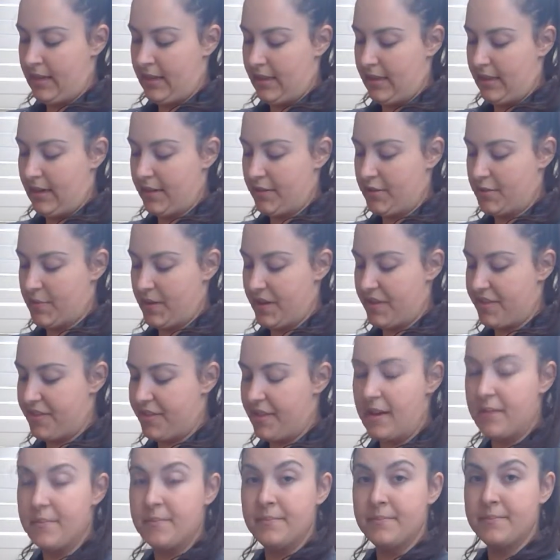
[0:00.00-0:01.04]
And I use my
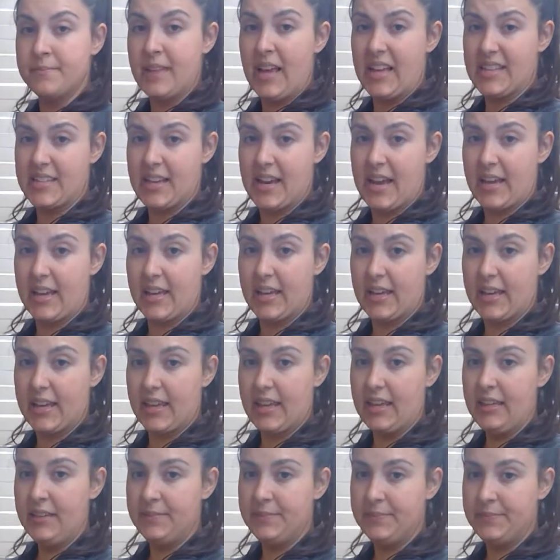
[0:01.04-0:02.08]
thumb as an anchor
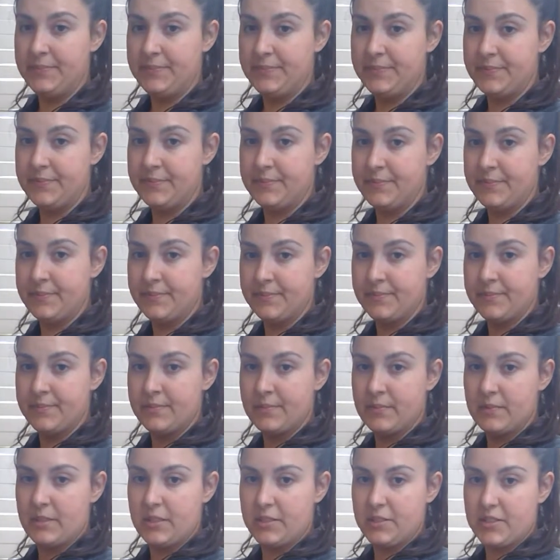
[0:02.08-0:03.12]
again,
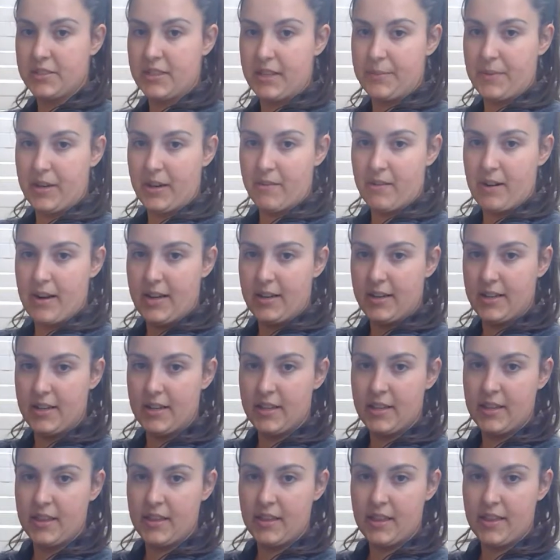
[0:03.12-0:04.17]
so just coming around
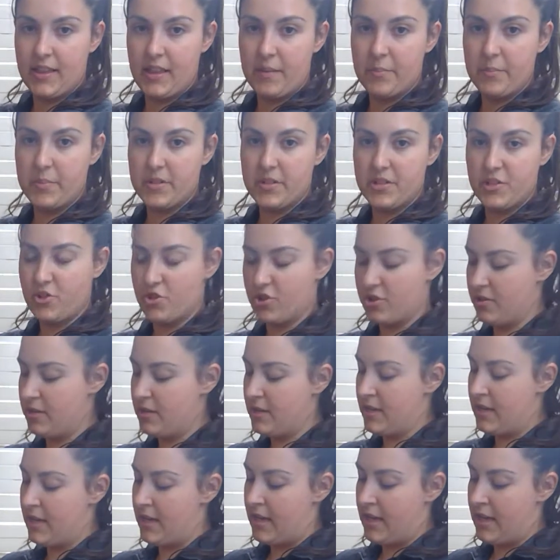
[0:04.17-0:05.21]
thumb position,